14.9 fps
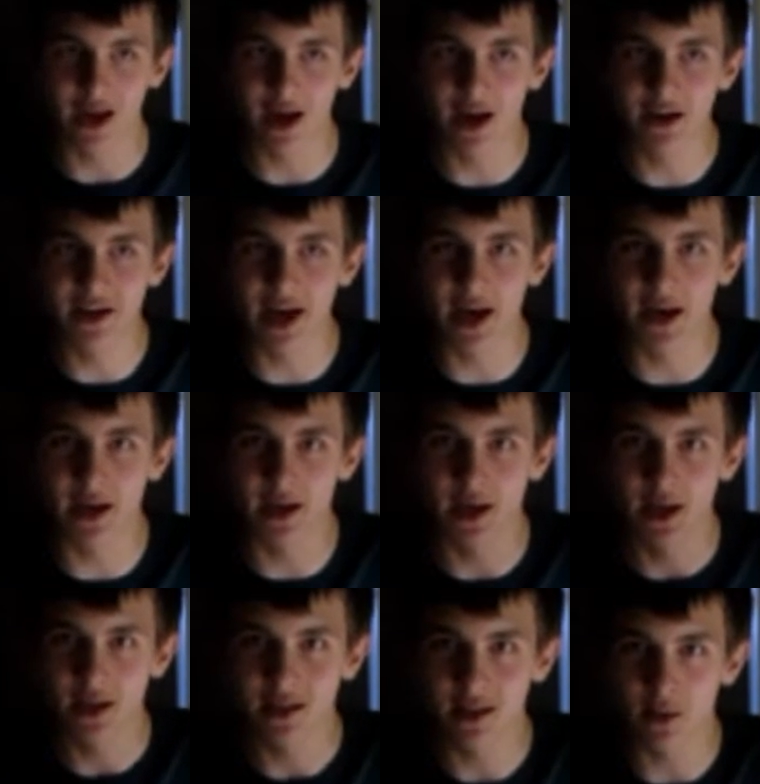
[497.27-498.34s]
and then
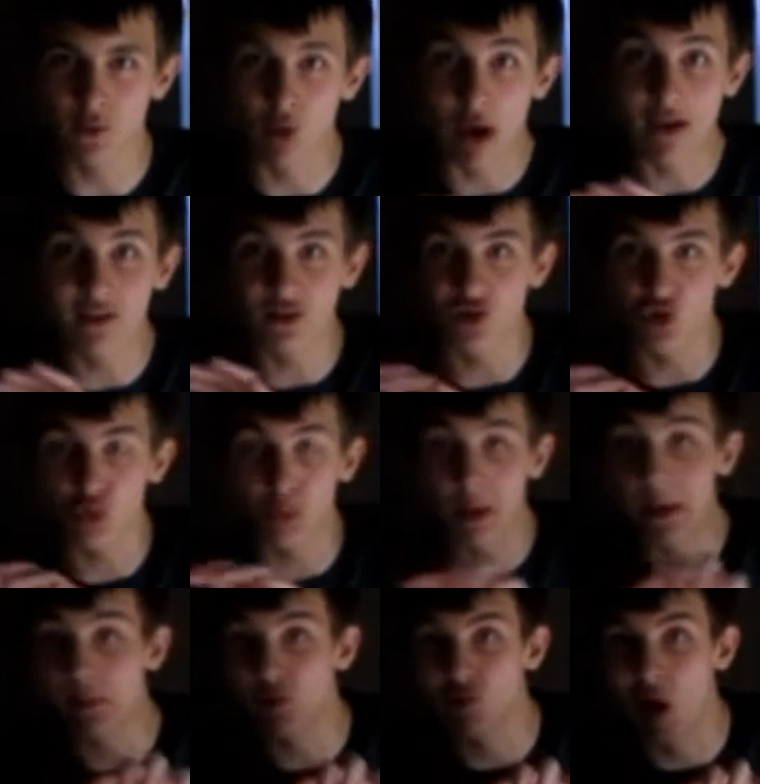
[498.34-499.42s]
Razor just
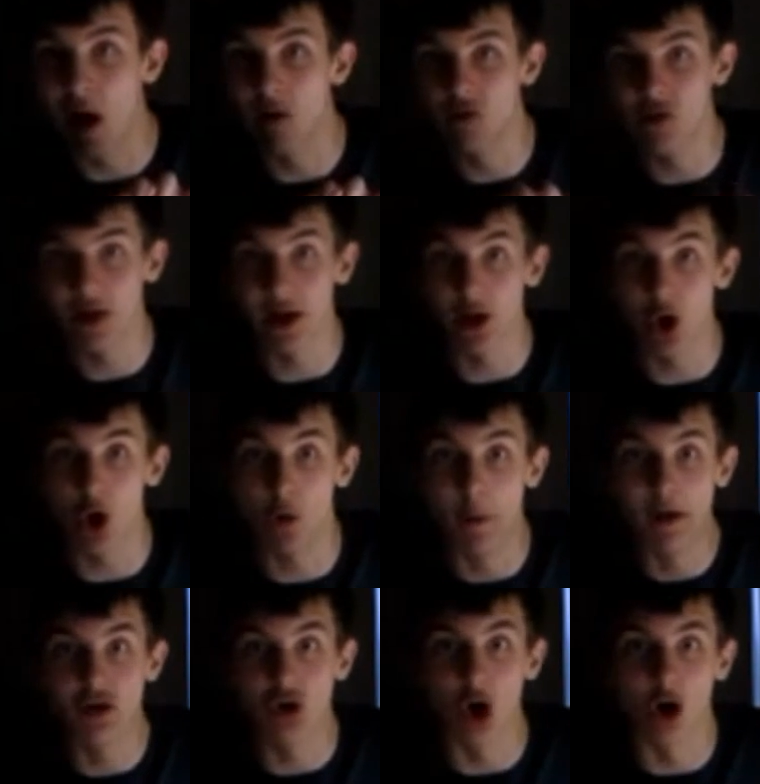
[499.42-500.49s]
peeped around and like, oh
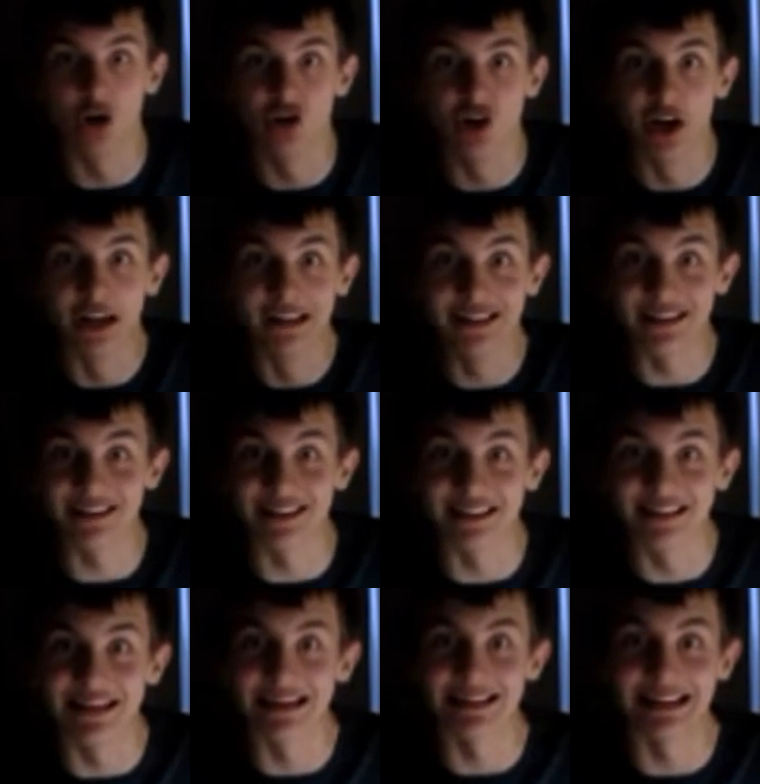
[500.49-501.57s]
my gosh, this
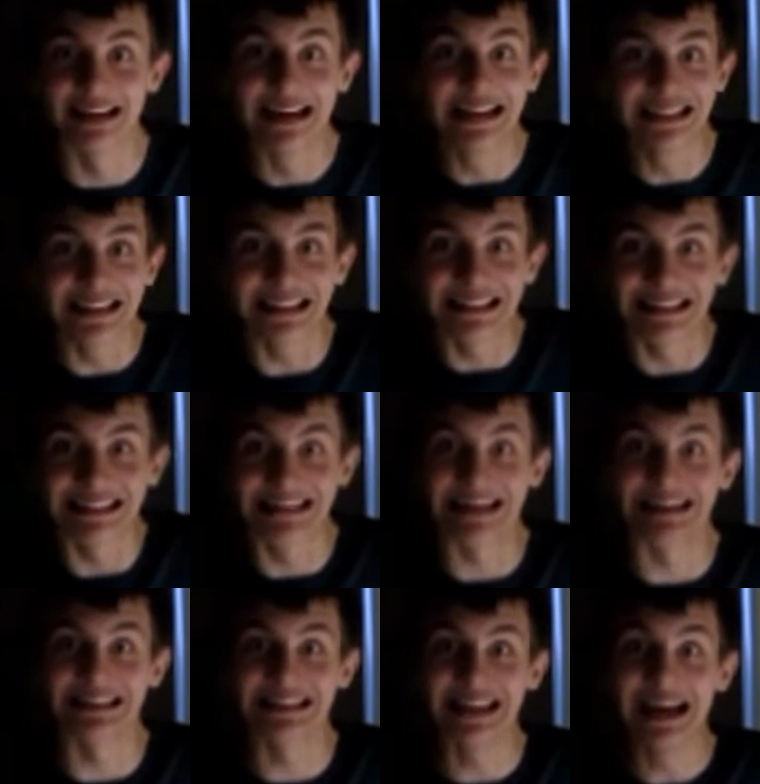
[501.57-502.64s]
is
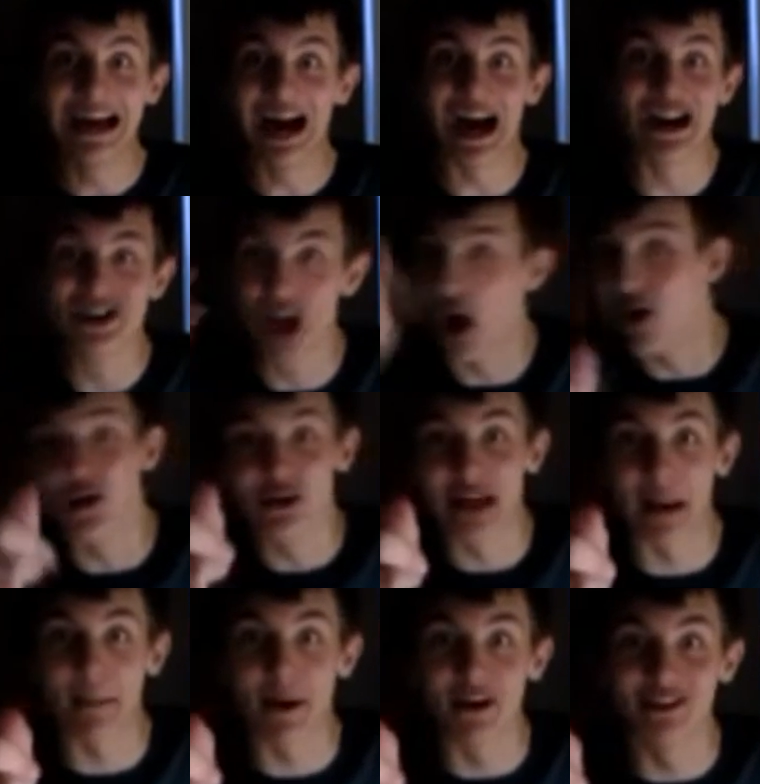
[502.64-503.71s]
it, I know who
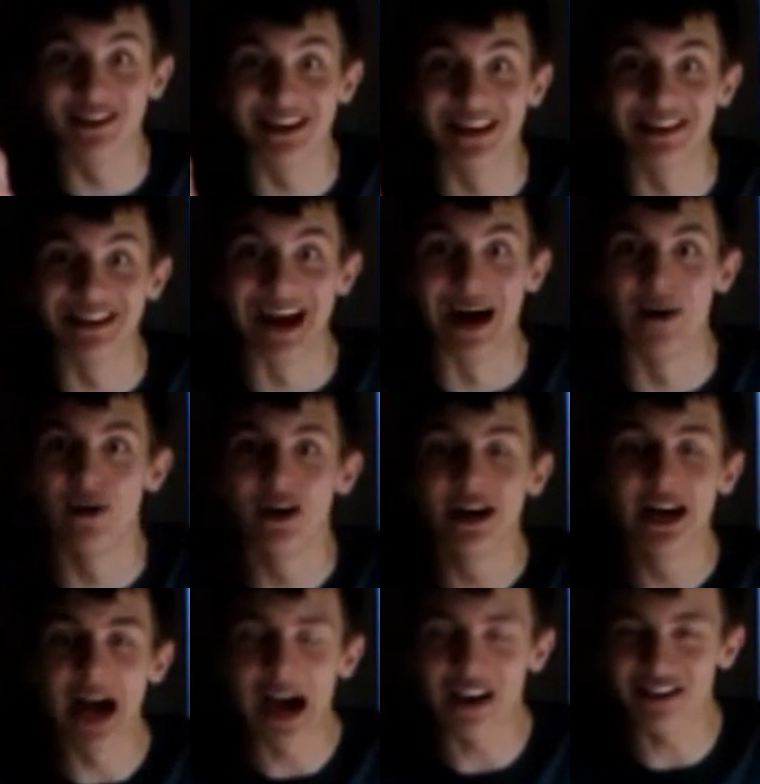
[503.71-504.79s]
that person is now,
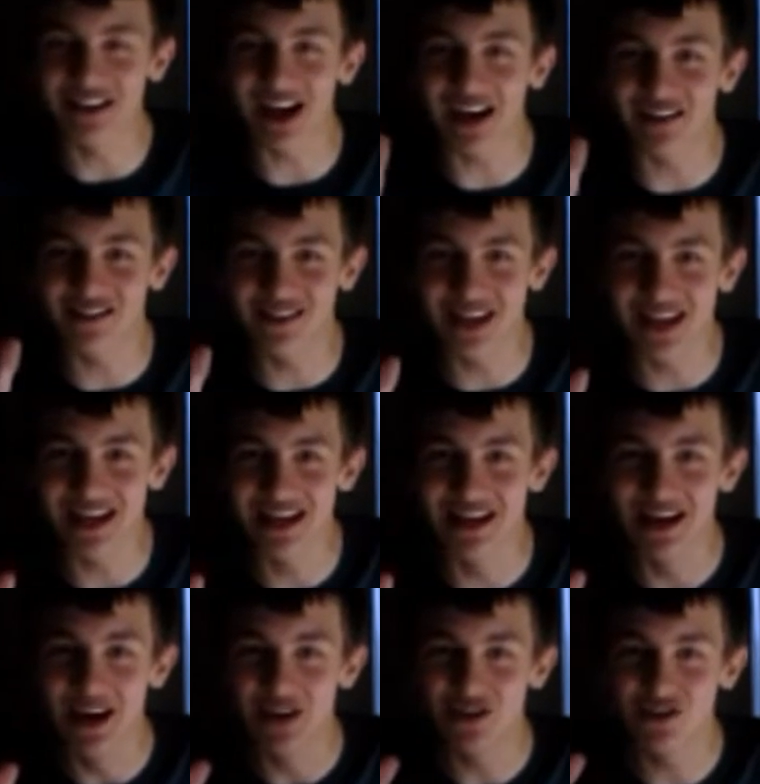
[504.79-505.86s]
as I've seen
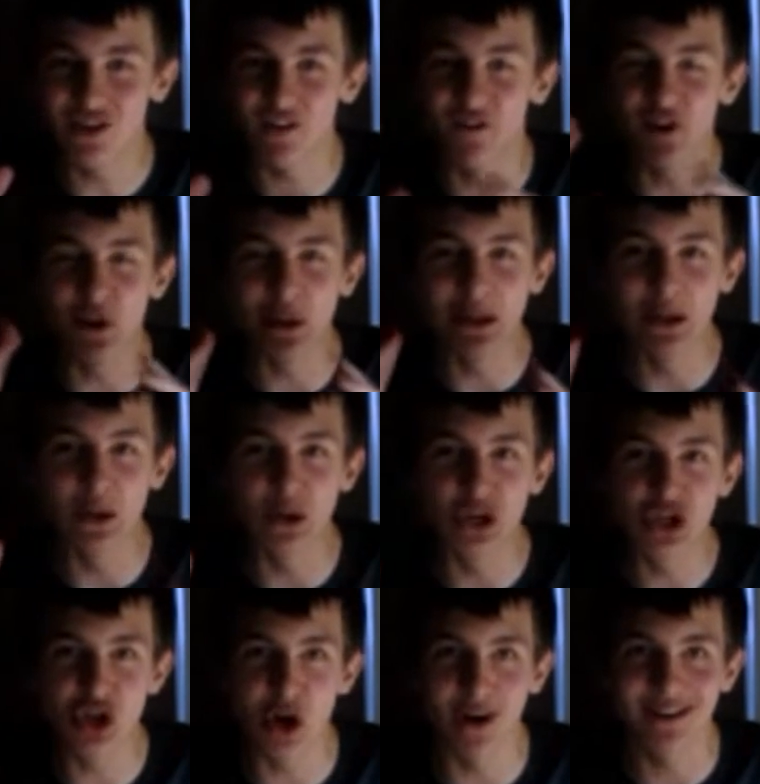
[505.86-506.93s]
just a few little
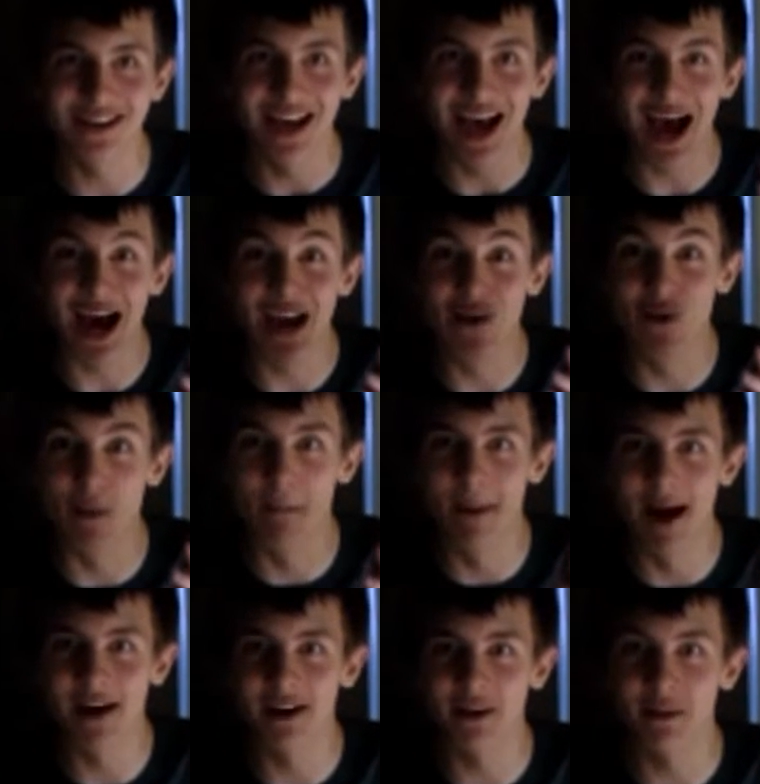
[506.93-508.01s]
shots, and it
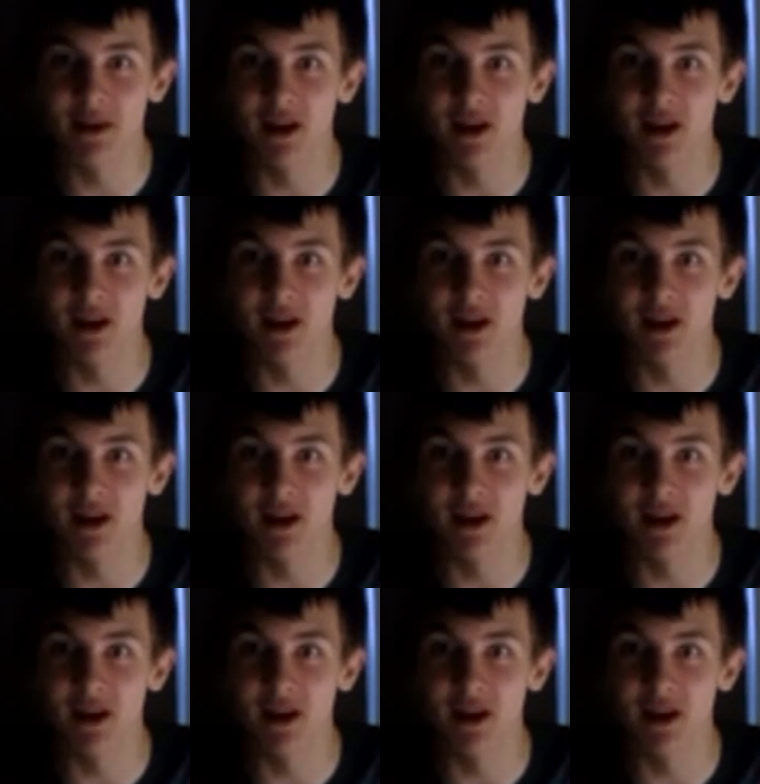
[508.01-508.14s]
reminded me